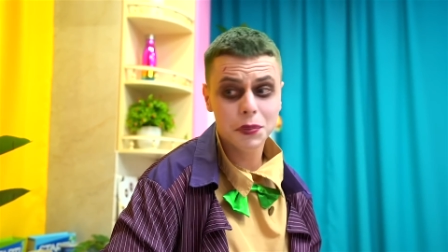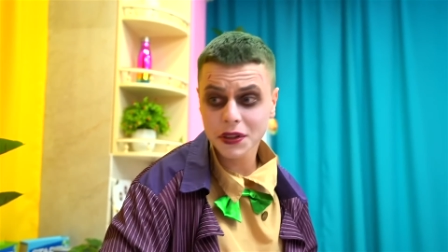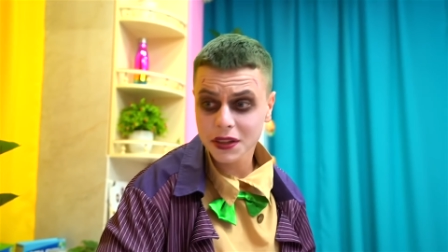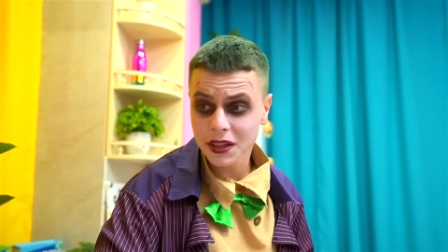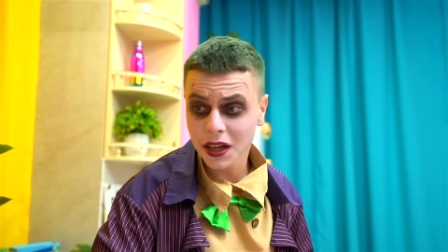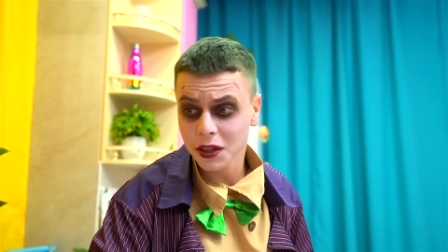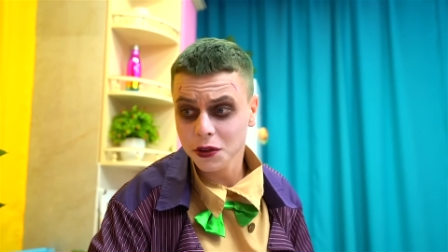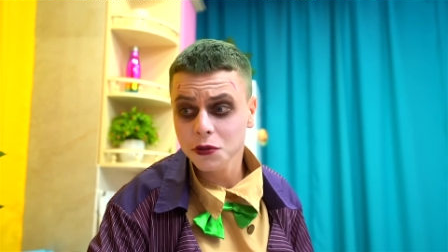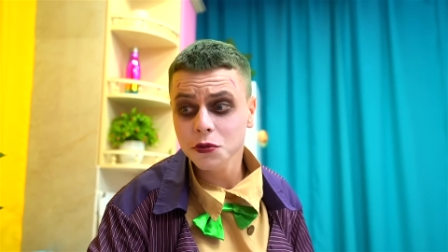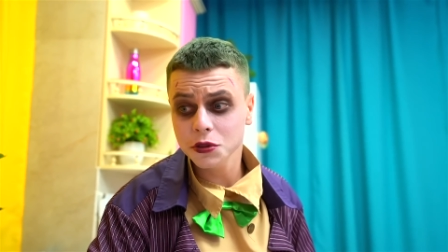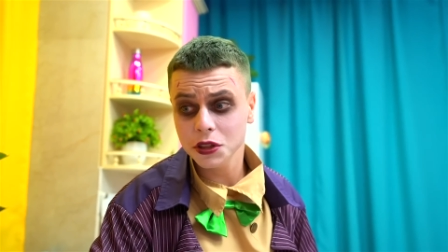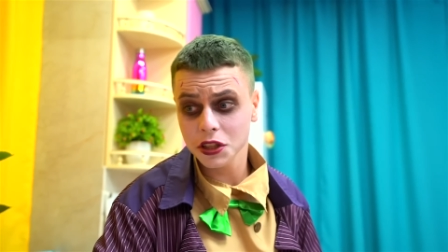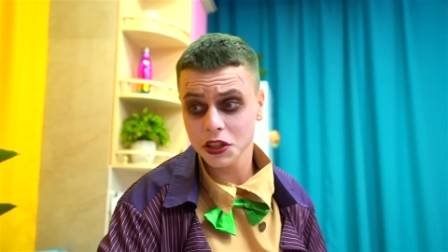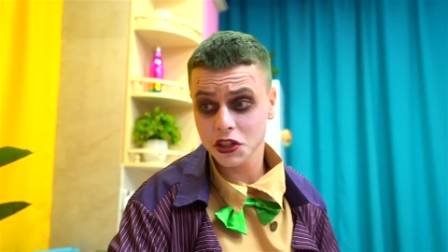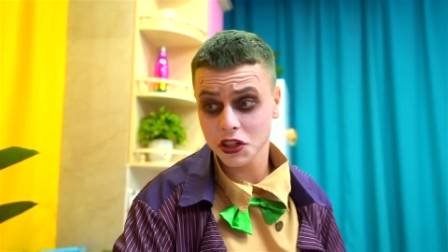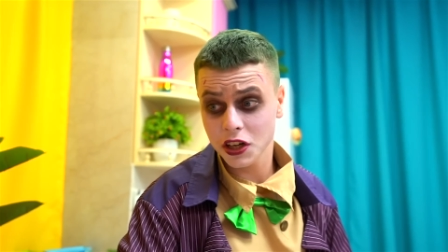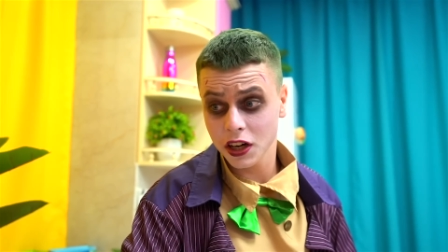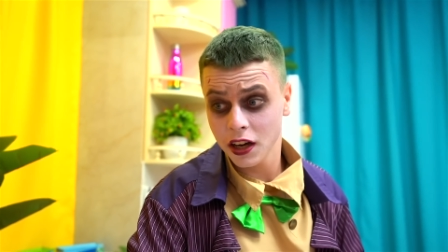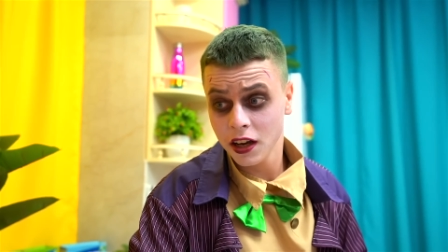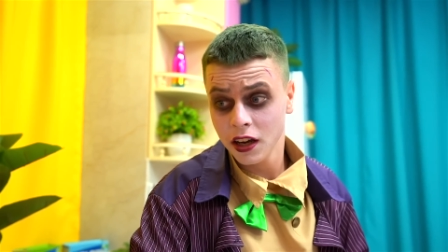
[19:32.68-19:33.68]
Captain
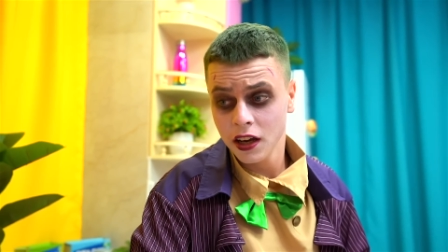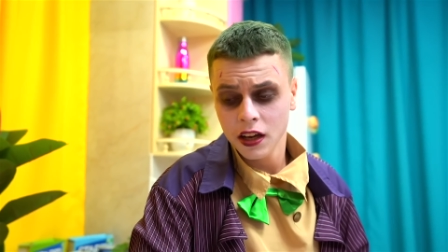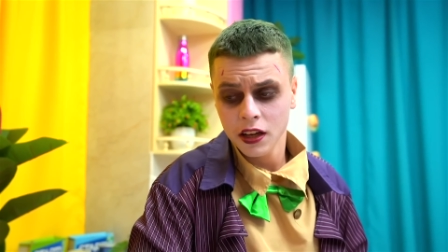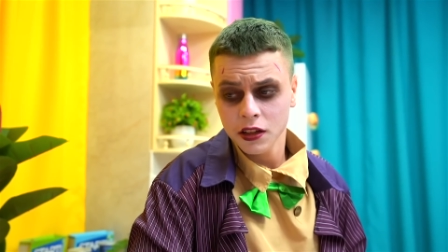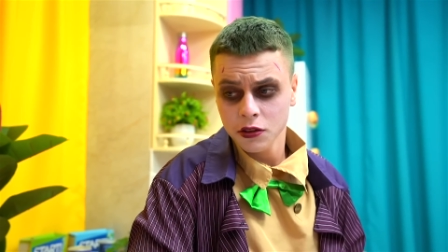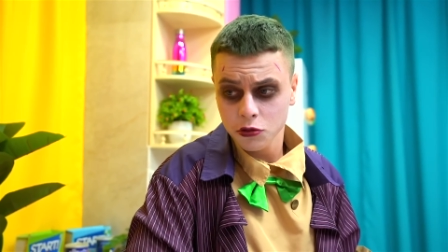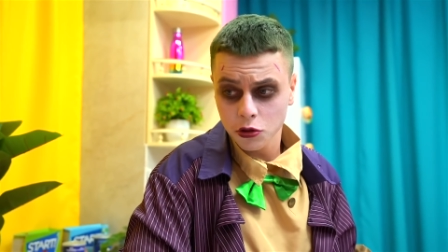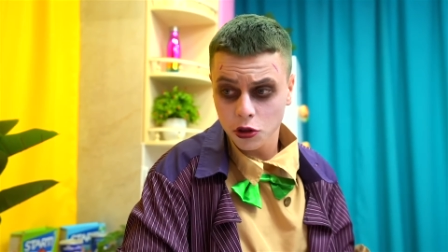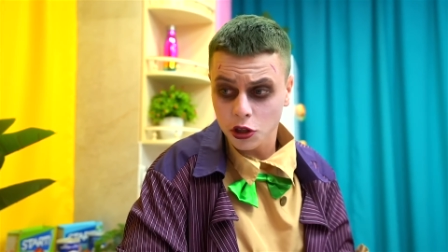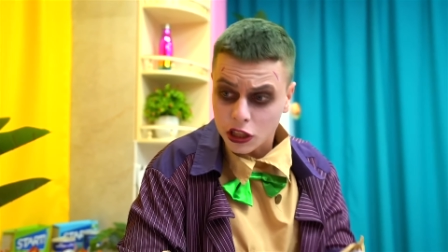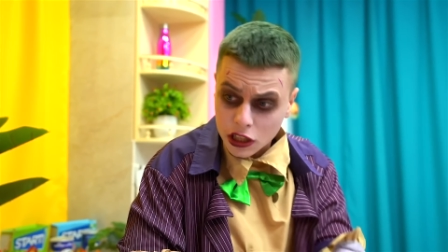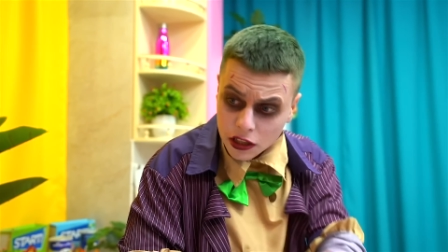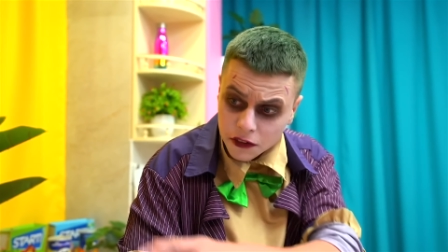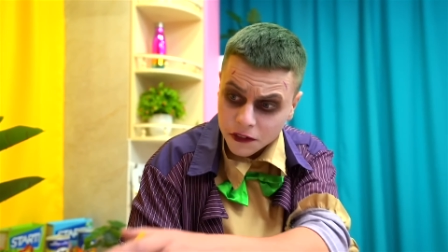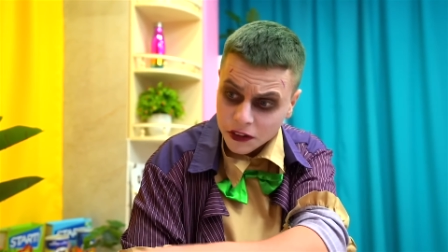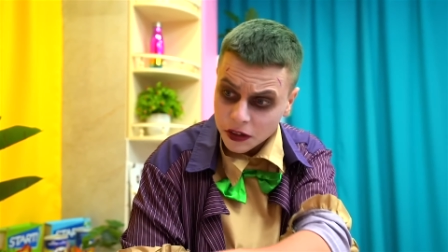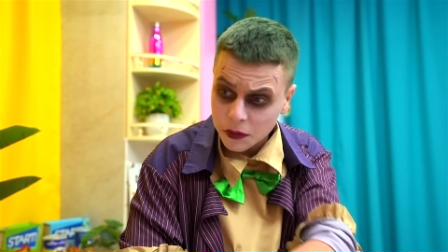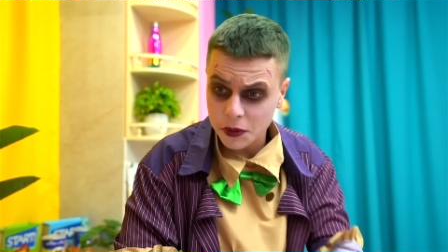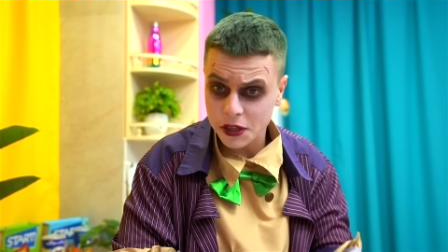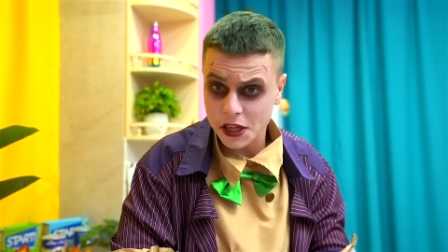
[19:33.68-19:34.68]
Duckling,
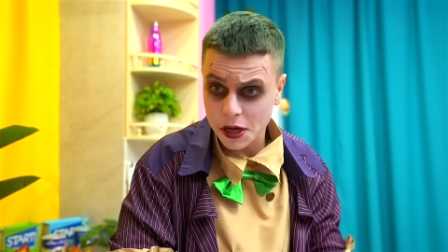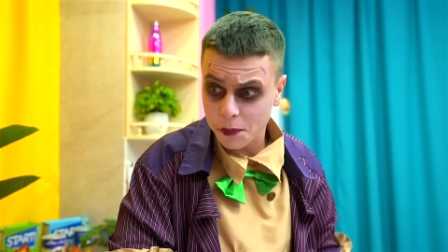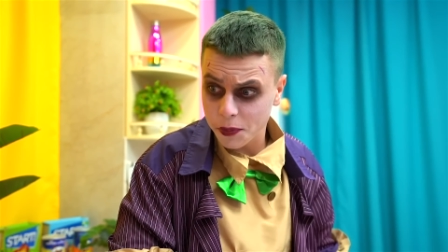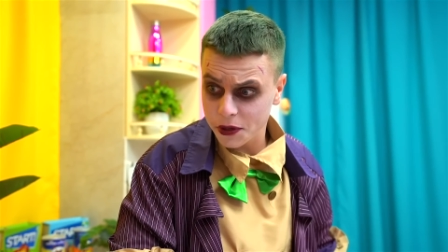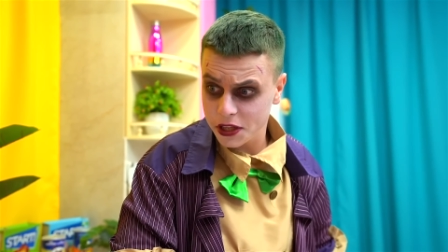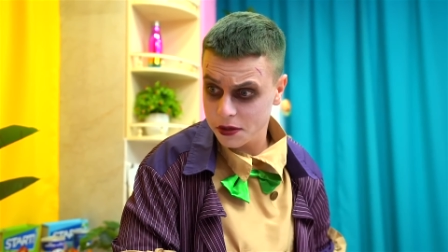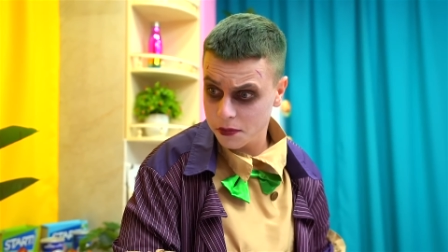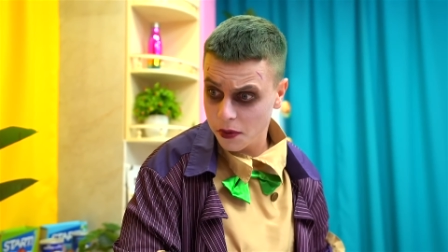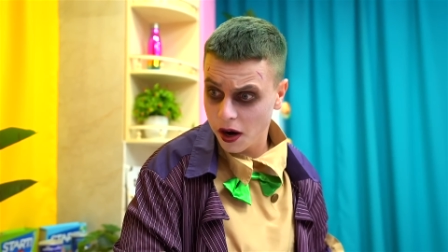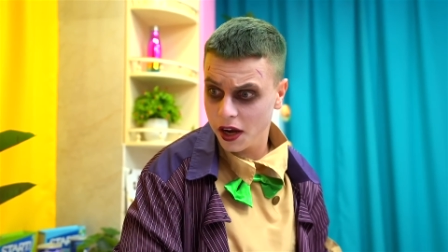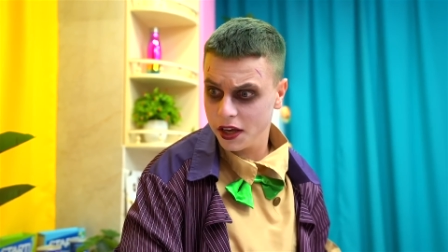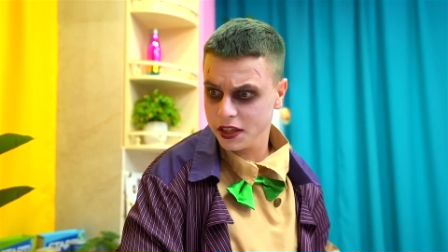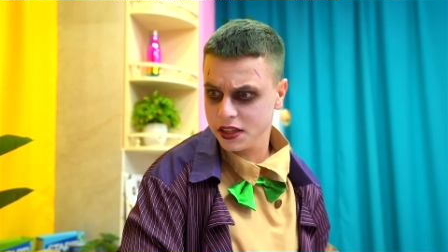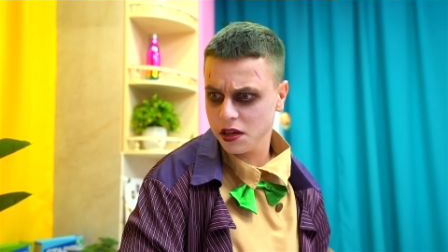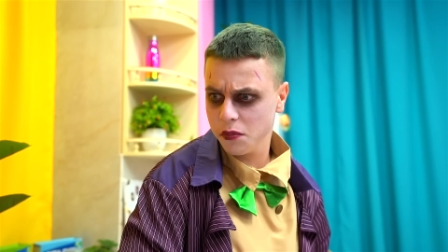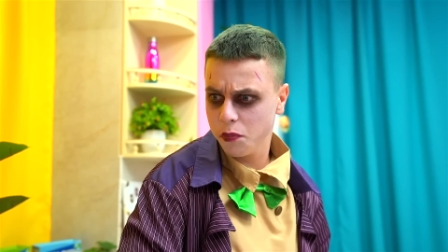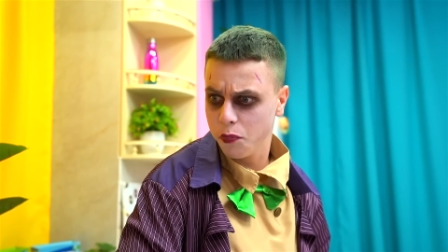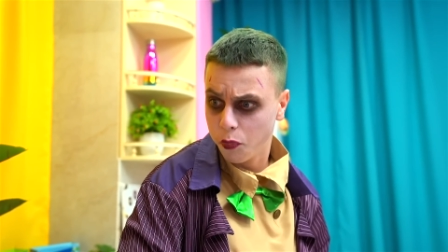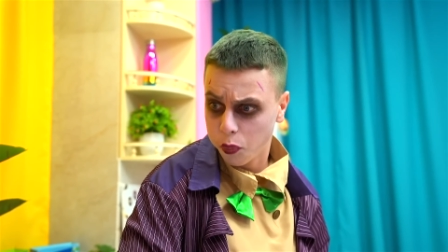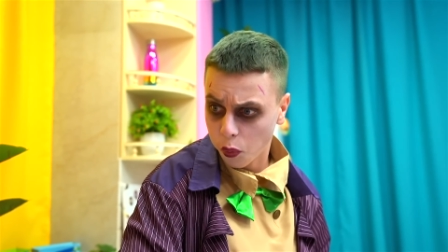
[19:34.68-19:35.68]
only you can
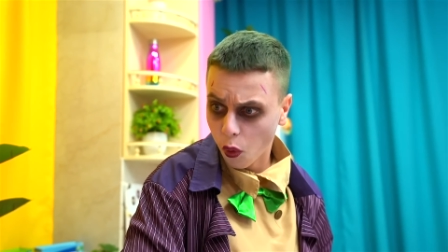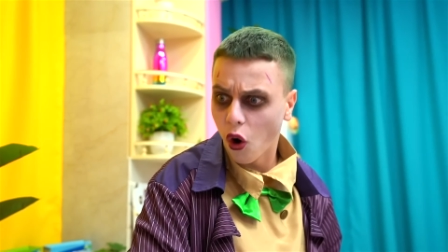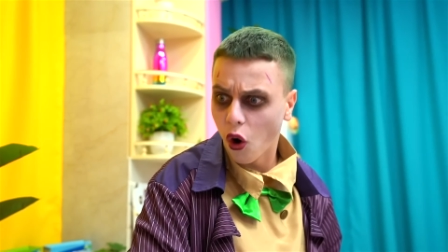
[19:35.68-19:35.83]
understand my